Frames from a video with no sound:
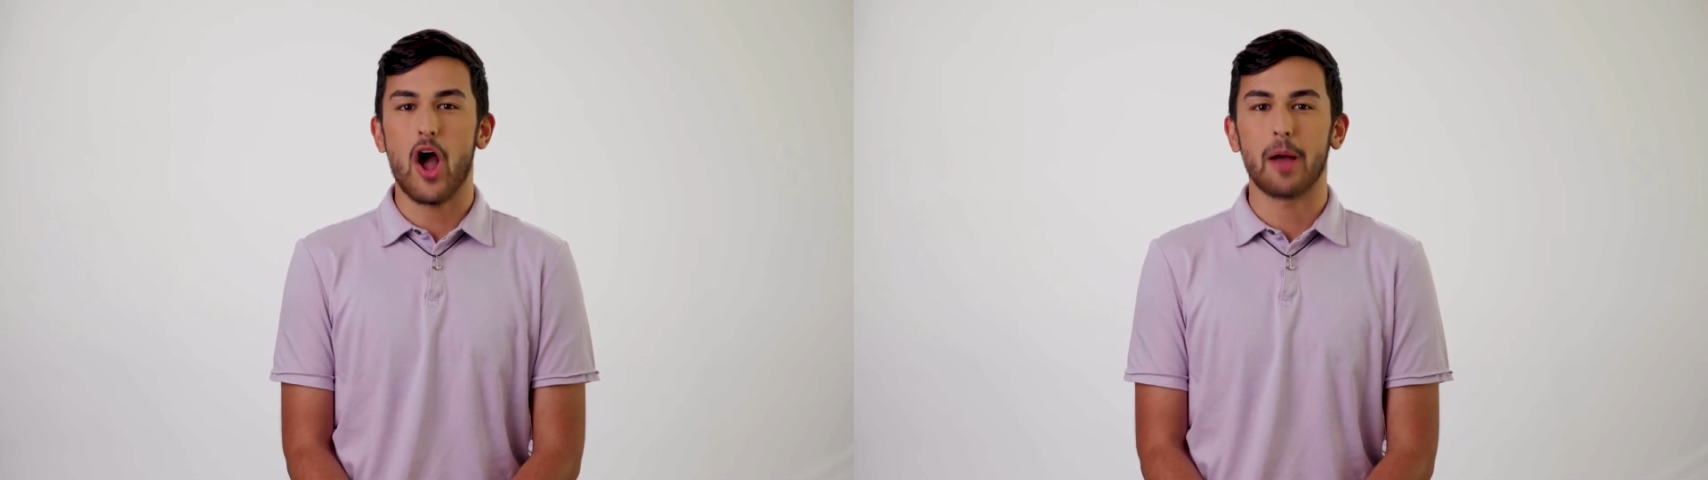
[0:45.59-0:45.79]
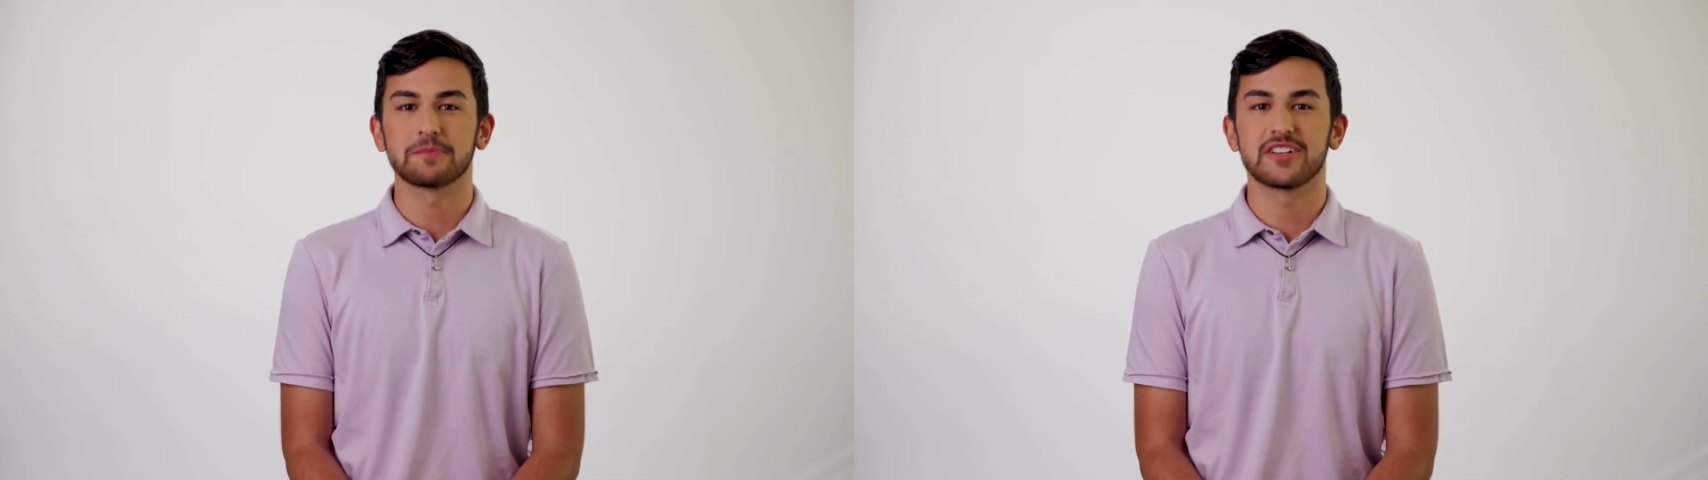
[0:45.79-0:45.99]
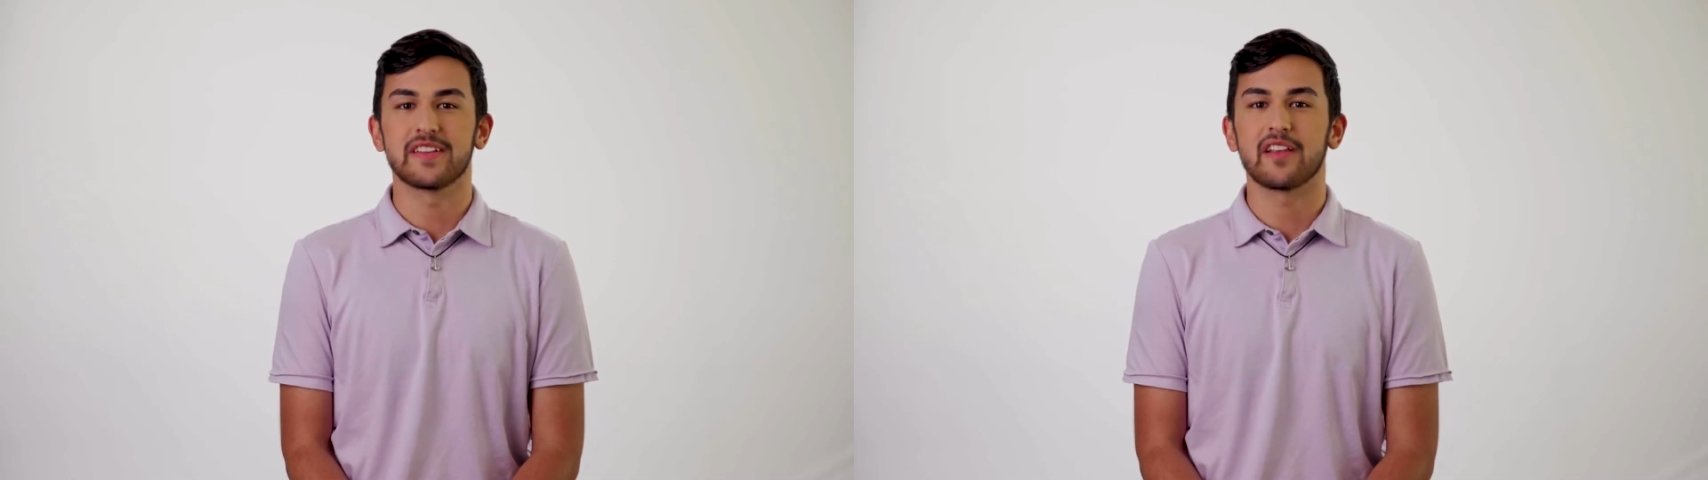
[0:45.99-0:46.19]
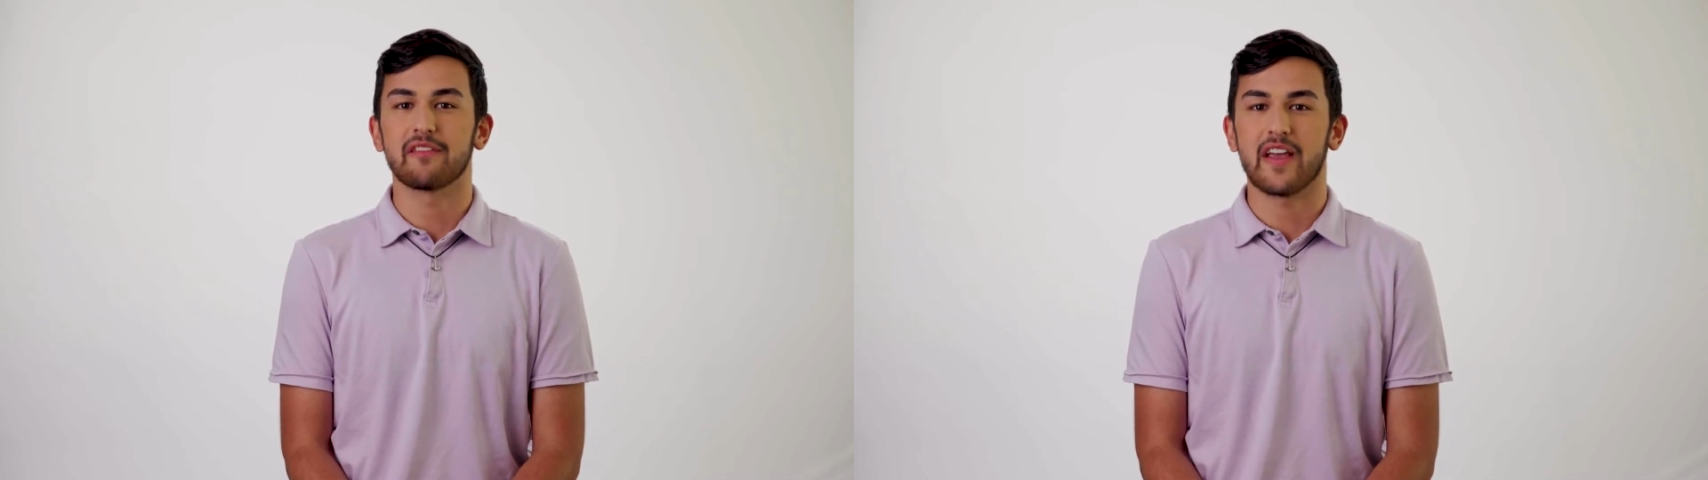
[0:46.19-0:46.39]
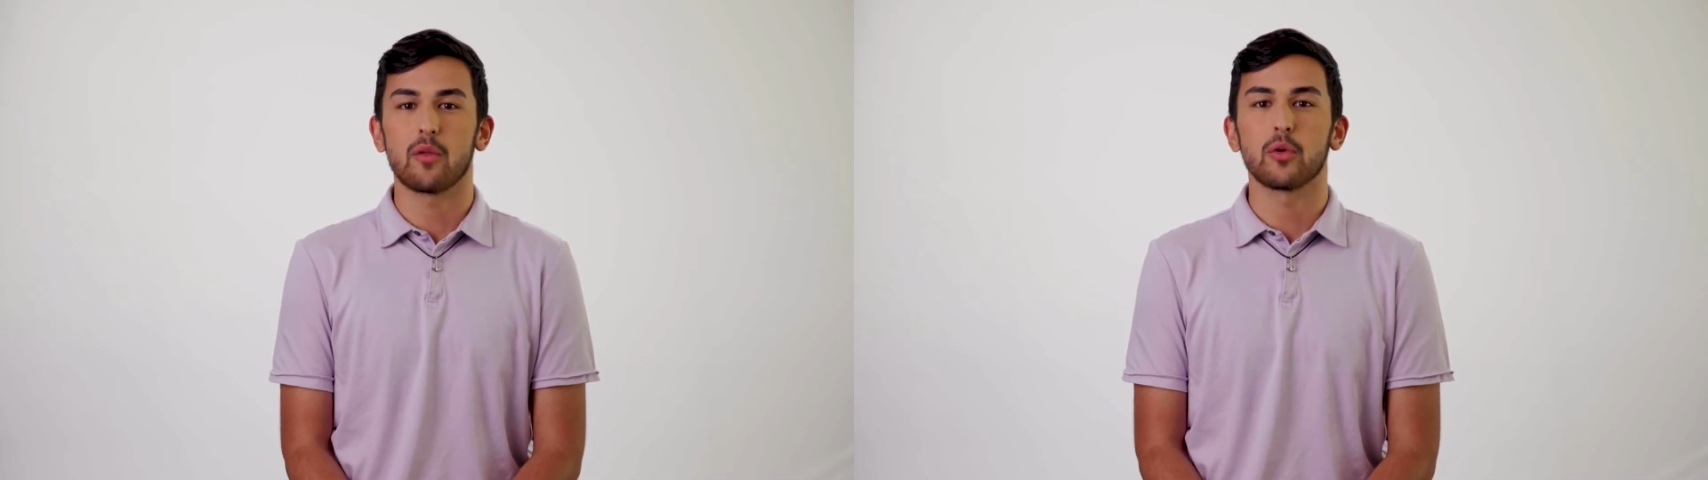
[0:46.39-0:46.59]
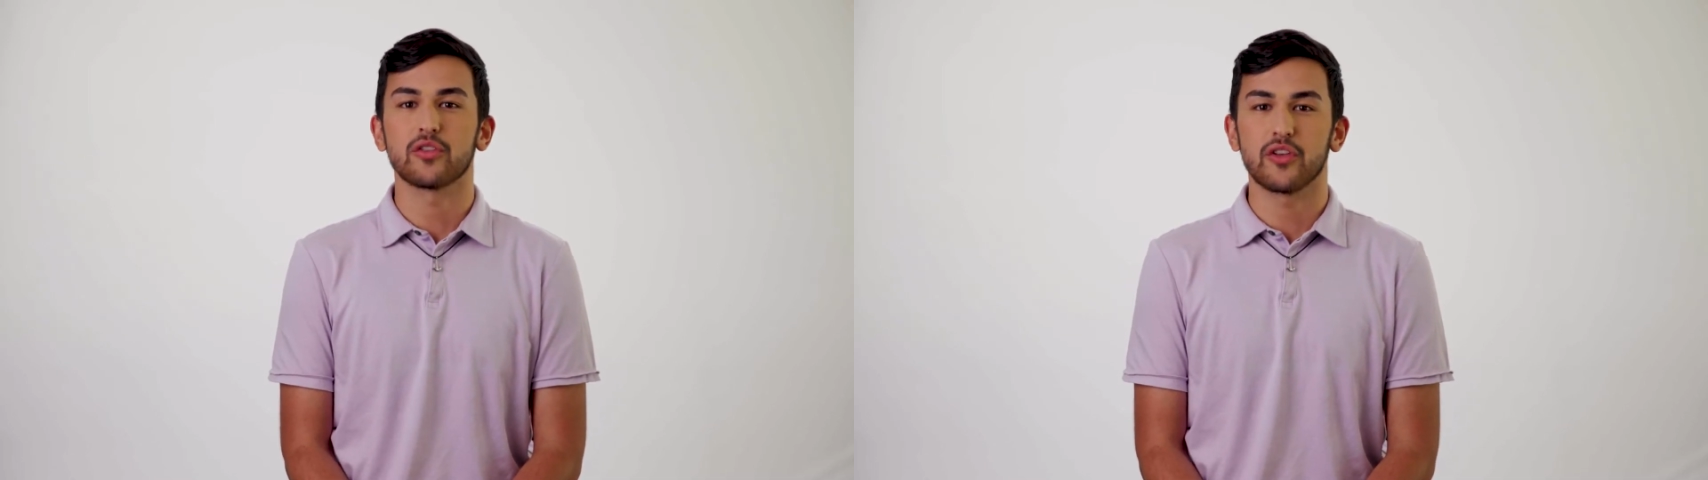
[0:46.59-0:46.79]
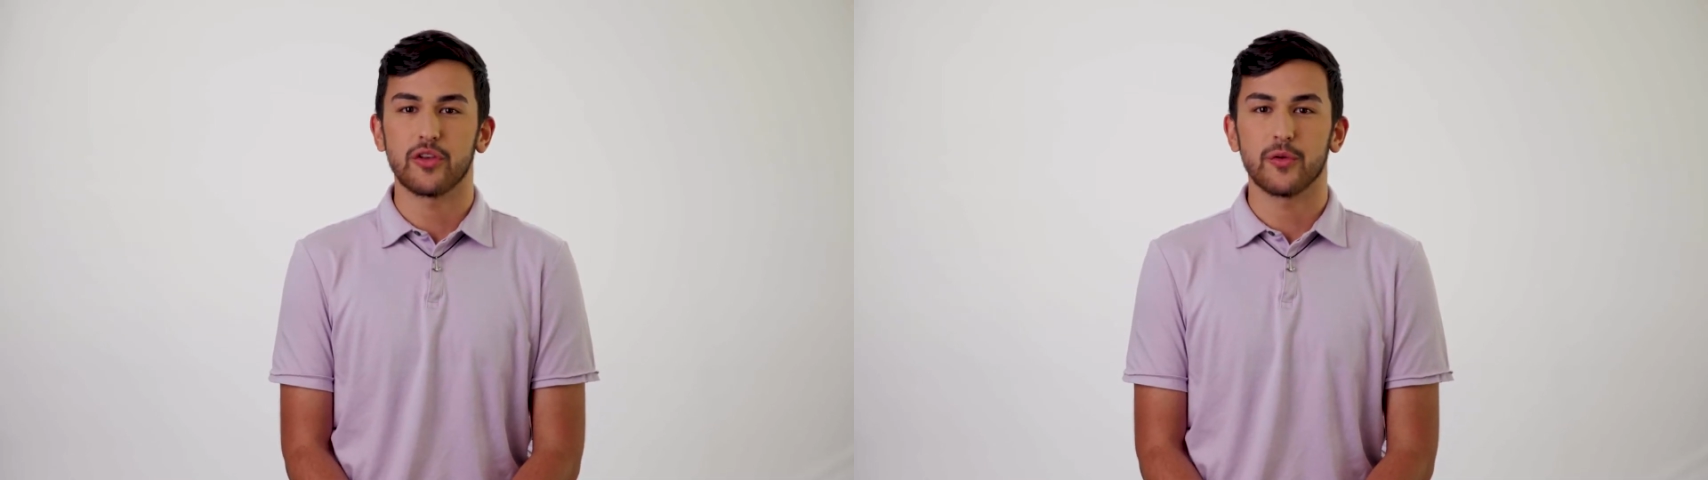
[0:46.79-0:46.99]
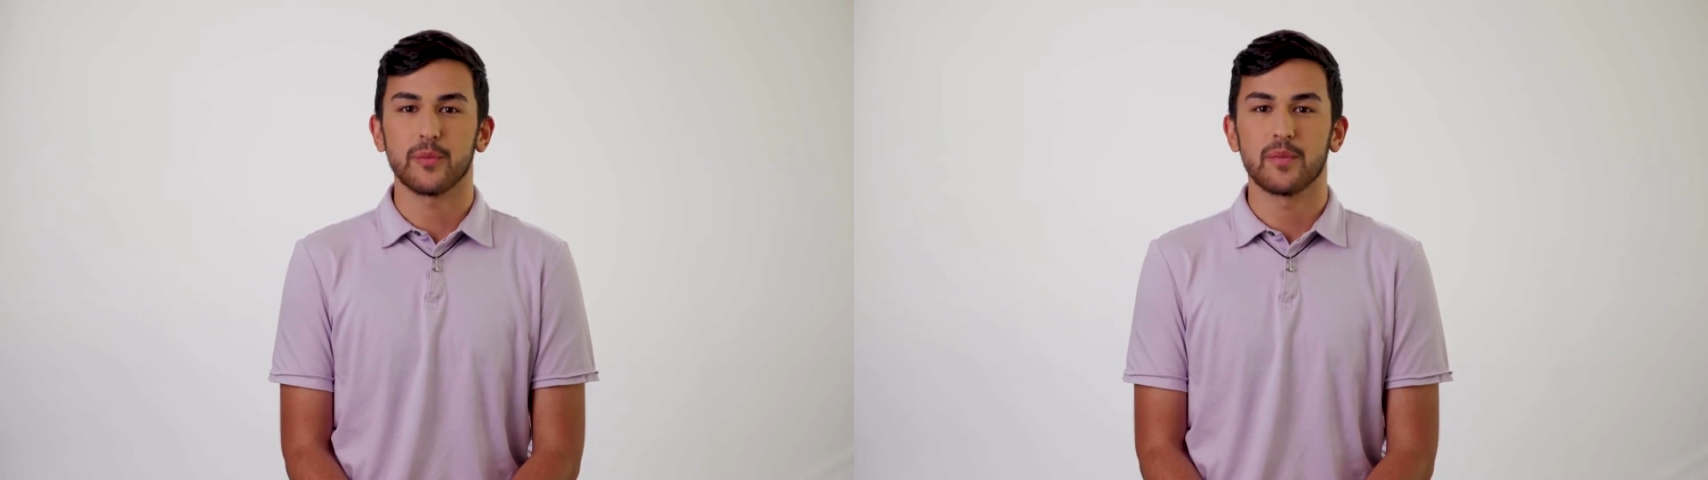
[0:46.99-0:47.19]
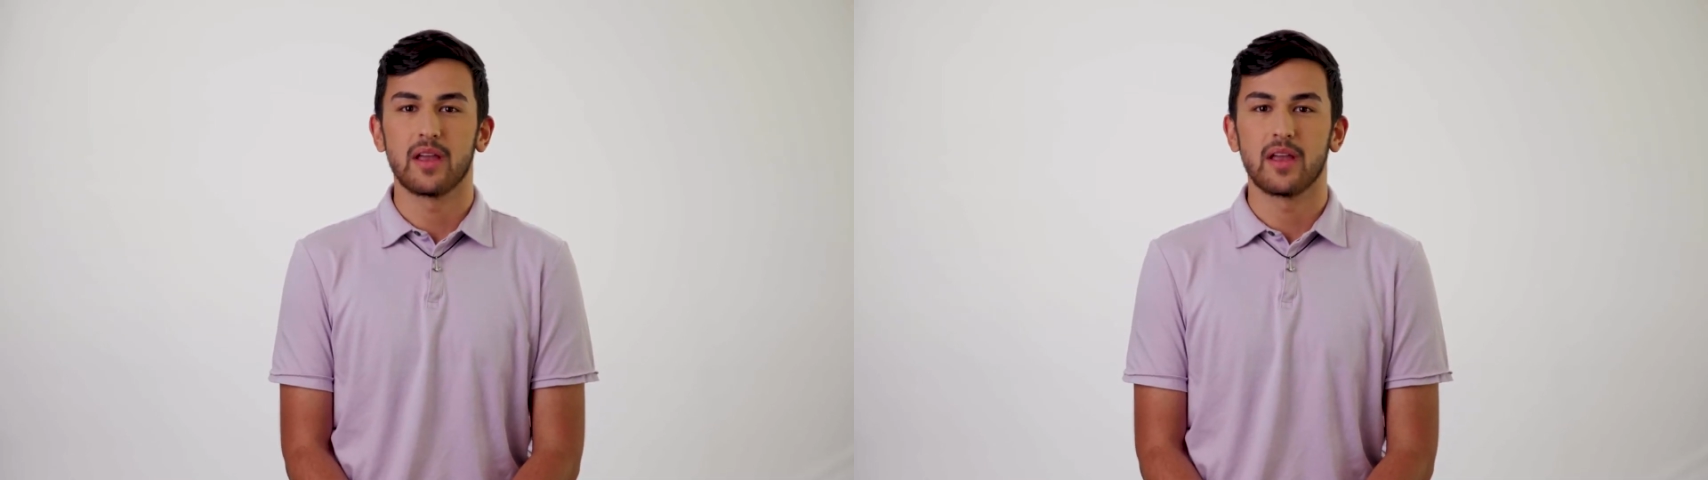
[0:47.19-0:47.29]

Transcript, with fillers: options available to you